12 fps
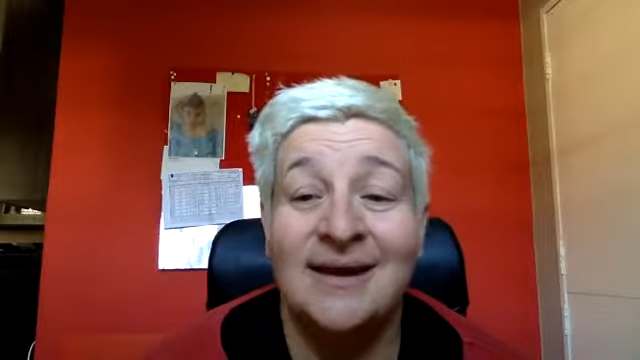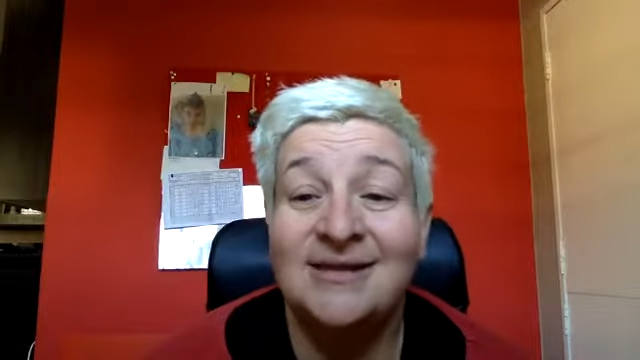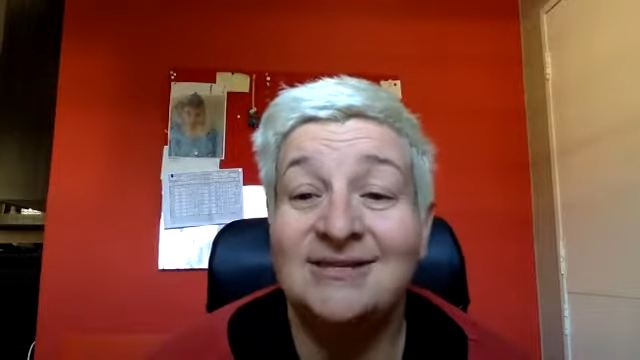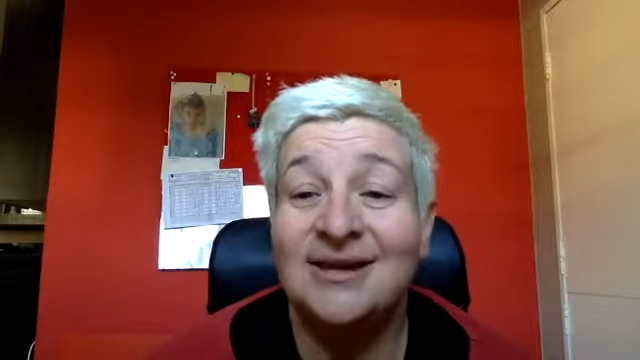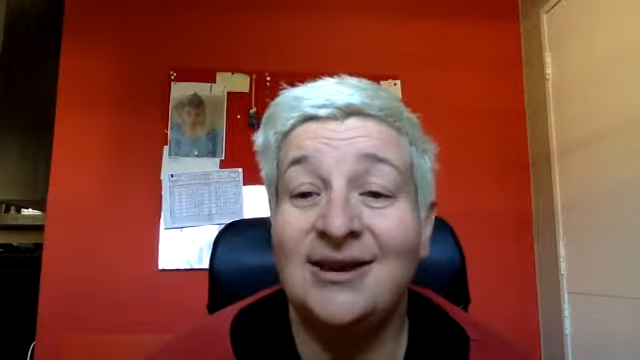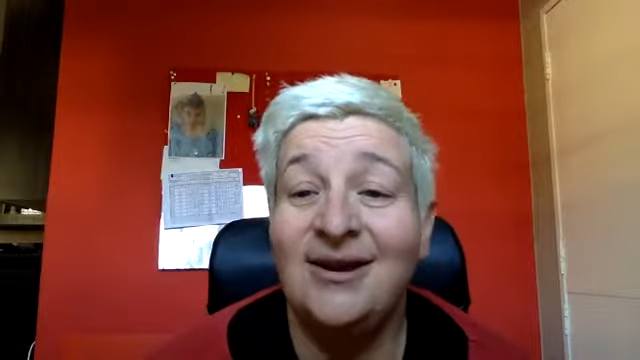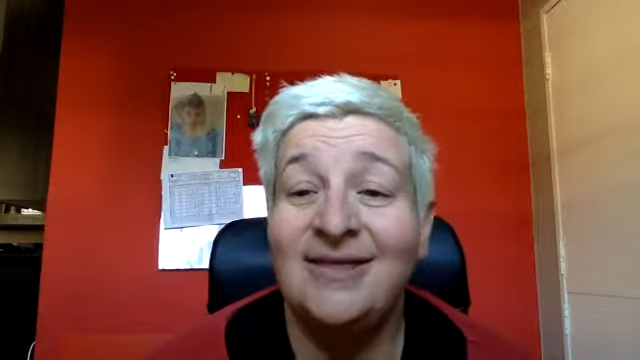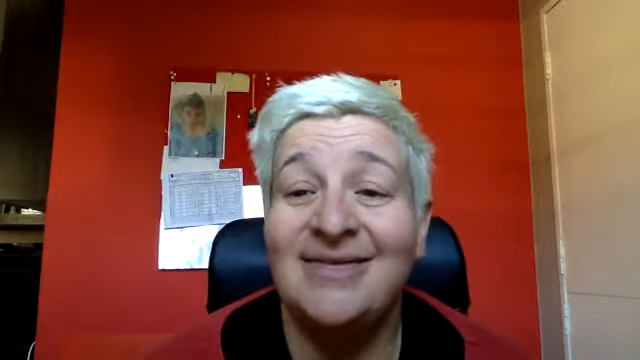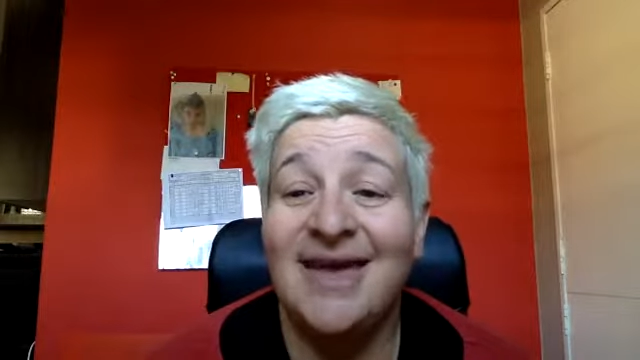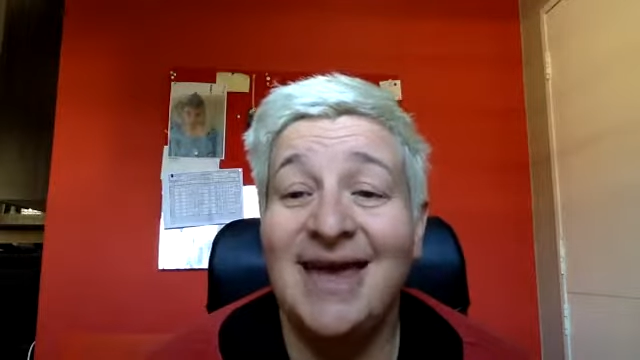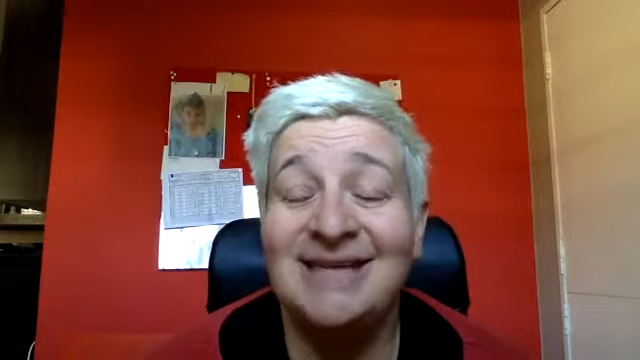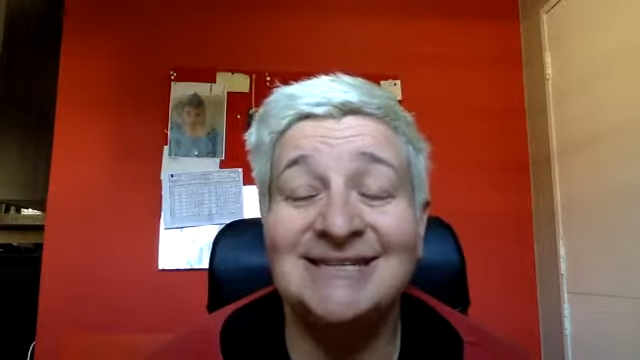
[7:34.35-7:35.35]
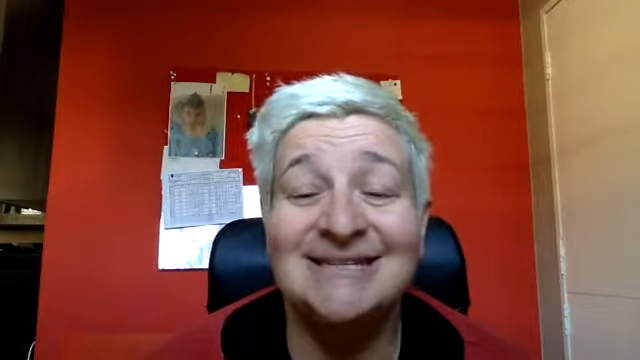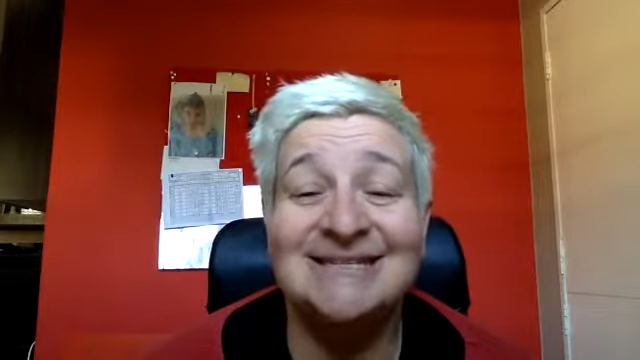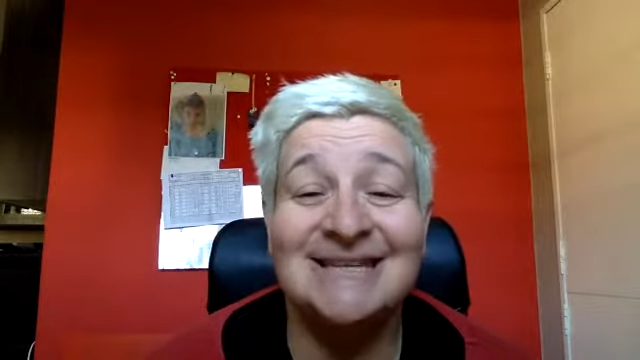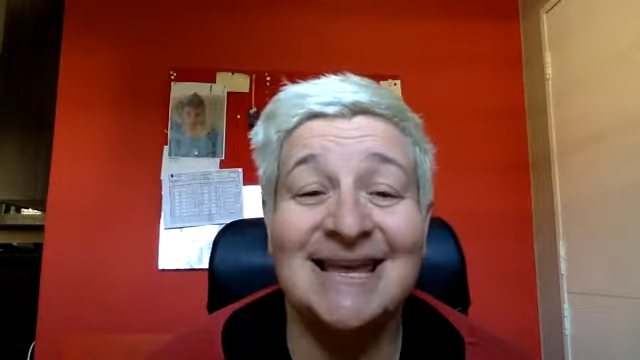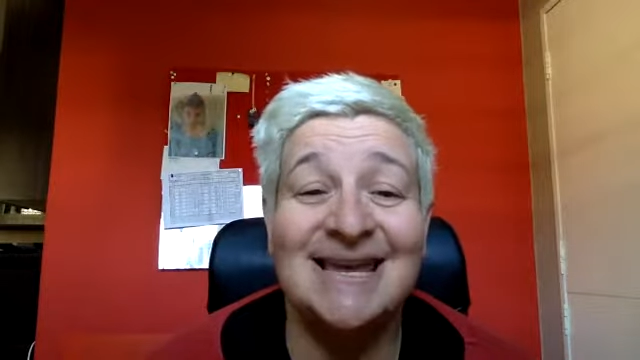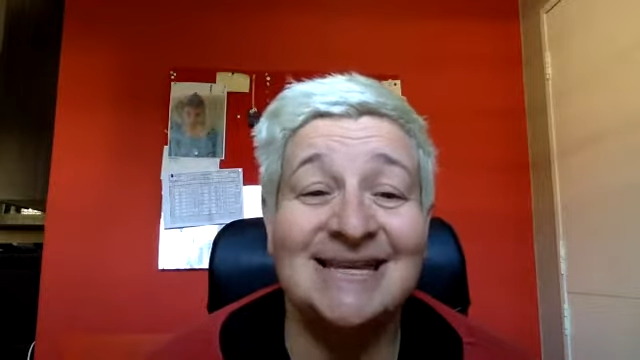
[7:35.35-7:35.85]
So that is
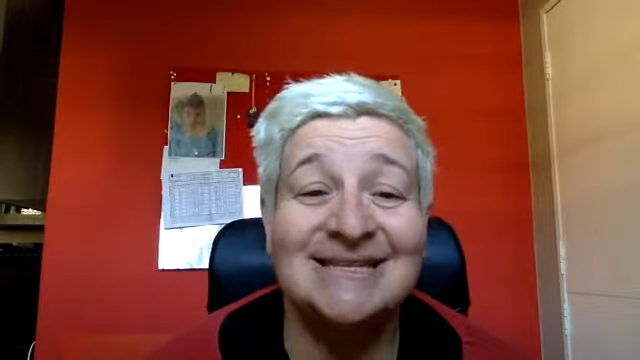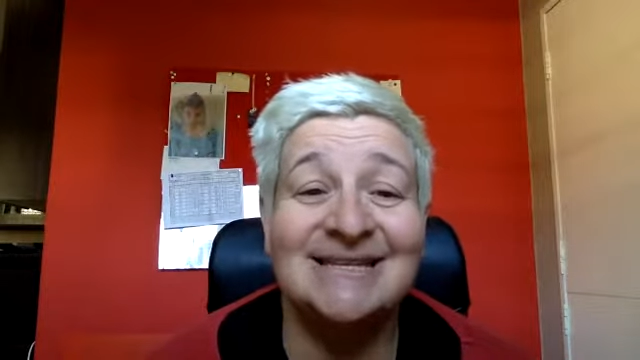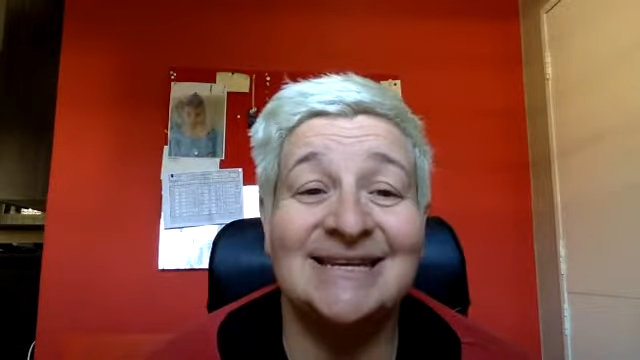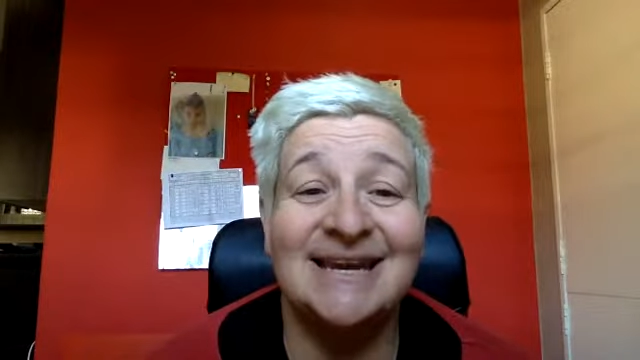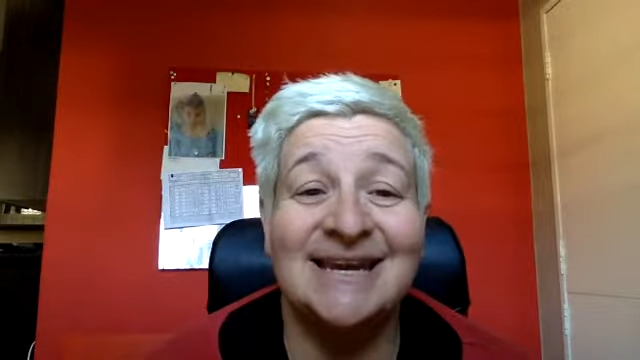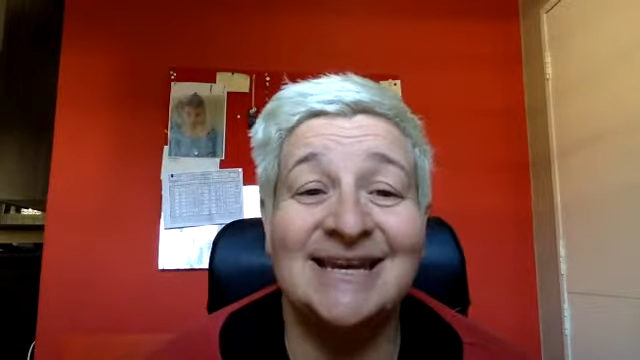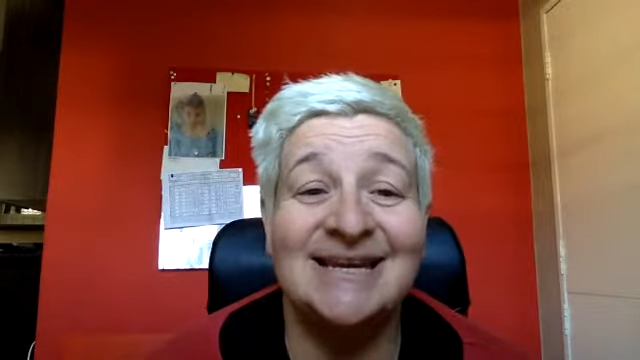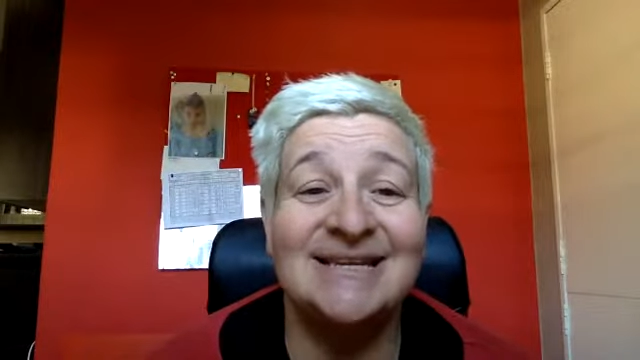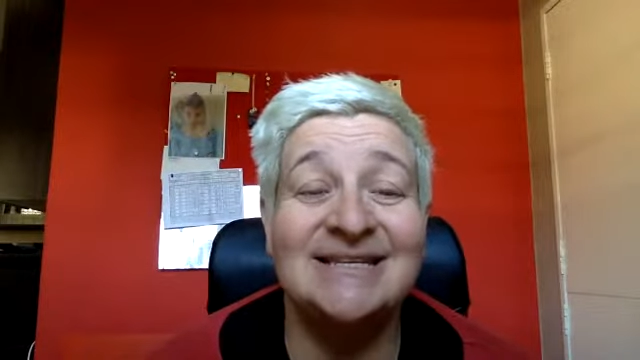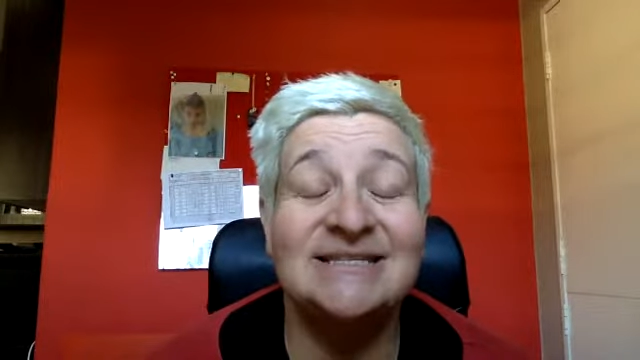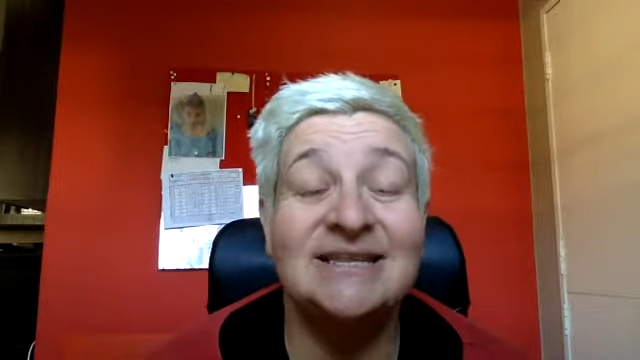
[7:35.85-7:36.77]
it, guys.